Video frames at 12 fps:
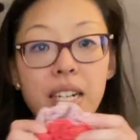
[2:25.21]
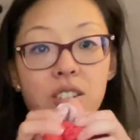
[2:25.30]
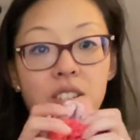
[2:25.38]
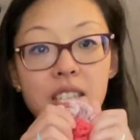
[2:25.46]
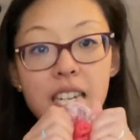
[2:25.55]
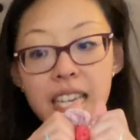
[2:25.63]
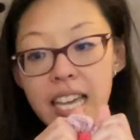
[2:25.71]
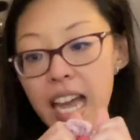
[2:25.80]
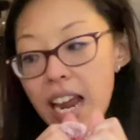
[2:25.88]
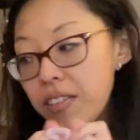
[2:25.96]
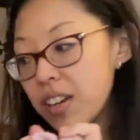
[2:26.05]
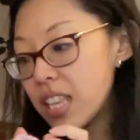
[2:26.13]
just to
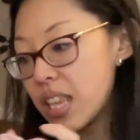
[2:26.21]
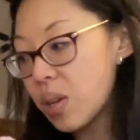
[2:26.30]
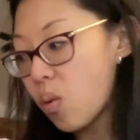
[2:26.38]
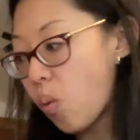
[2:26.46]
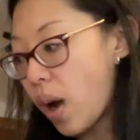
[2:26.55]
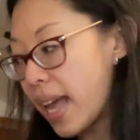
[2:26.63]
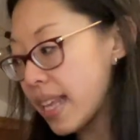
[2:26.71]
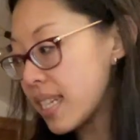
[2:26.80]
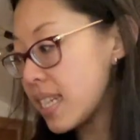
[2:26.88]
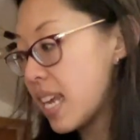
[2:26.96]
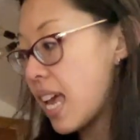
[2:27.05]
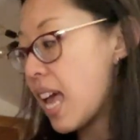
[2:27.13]
get everything
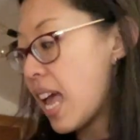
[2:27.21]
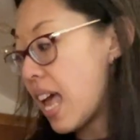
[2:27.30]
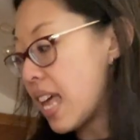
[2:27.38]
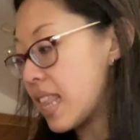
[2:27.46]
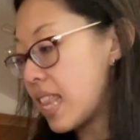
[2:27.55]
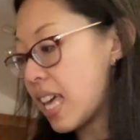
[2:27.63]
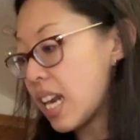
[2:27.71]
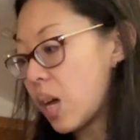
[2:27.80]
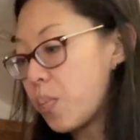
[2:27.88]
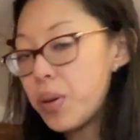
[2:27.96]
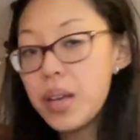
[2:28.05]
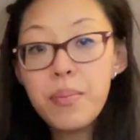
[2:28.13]
wet, and then
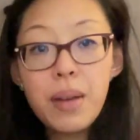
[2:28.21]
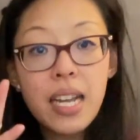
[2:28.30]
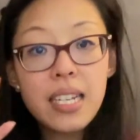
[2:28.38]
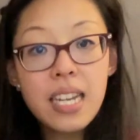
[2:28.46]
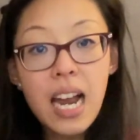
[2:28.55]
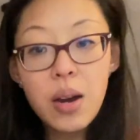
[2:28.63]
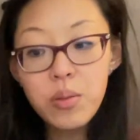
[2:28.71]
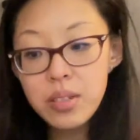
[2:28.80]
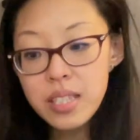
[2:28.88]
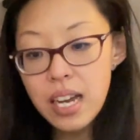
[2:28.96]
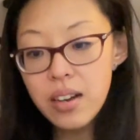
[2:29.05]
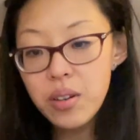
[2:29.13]
I'll put my
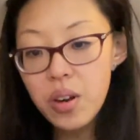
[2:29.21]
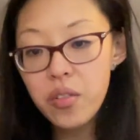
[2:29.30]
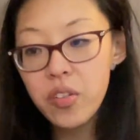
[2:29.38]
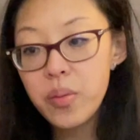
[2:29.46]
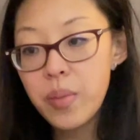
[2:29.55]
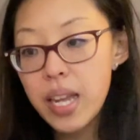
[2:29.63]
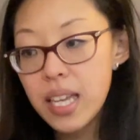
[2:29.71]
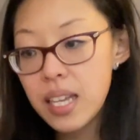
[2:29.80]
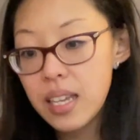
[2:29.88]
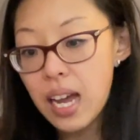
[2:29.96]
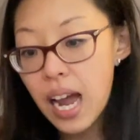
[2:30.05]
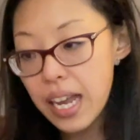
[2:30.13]
towel down over my
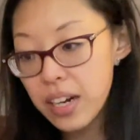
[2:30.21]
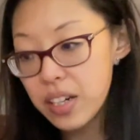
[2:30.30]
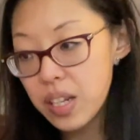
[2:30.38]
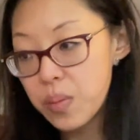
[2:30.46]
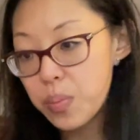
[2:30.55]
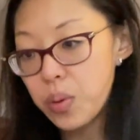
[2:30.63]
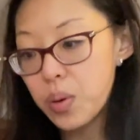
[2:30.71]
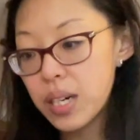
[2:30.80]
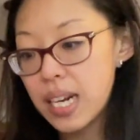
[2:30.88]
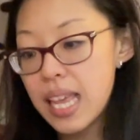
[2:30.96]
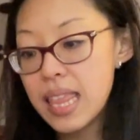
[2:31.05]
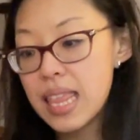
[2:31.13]
ironing
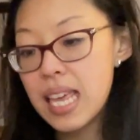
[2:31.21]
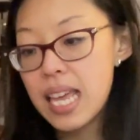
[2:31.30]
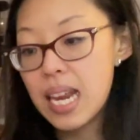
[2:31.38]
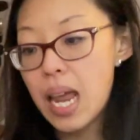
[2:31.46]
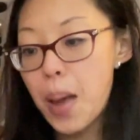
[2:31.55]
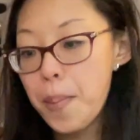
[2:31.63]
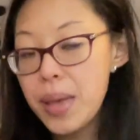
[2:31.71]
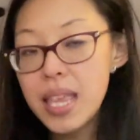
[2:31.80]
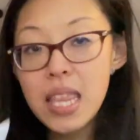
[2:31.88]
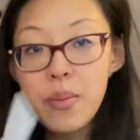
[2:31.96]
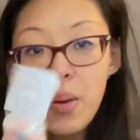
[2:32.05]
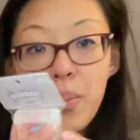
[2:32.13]
board and then
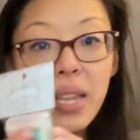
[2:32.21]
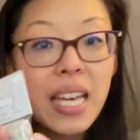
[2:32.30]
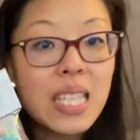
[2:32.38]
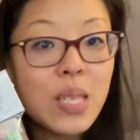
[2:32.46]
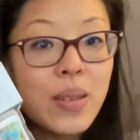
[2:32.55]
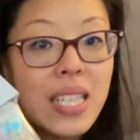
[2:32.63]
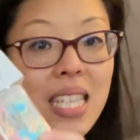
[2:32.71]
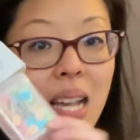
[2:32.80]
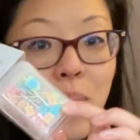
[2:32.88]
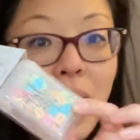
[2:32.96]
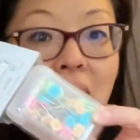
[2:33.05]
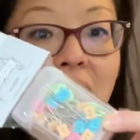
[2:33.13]
pin them in place with
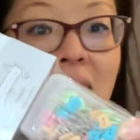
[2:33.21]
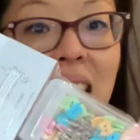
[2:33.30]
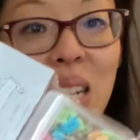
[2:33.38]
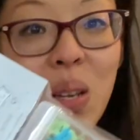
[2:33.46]
some new